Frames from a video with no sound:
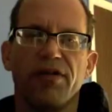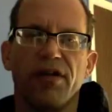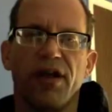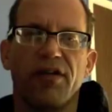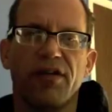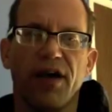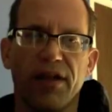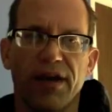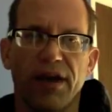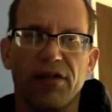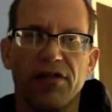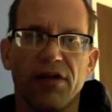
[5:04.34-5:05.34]
that telling
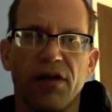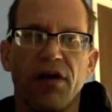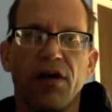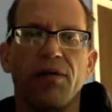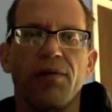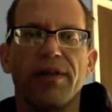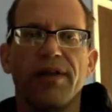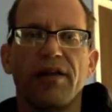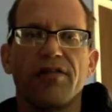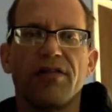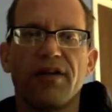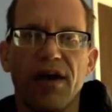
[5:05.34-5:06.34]
us? What
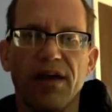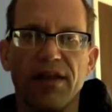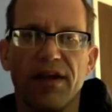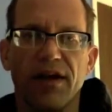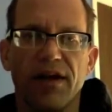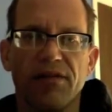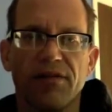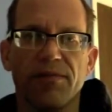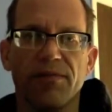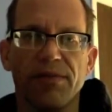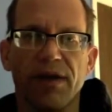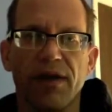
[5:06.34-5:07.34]
that's telling us
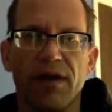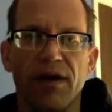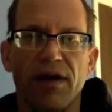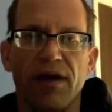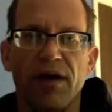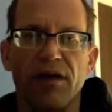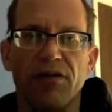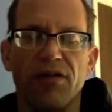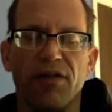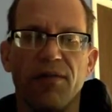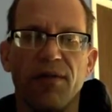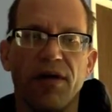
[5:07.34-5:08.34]
is
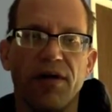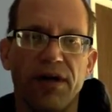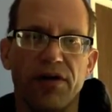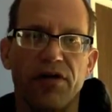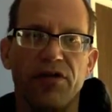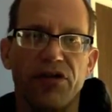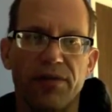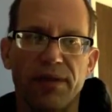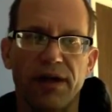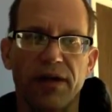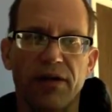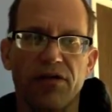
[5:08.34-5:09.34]
that we are energy
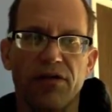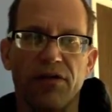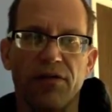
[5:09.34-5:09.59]
beings.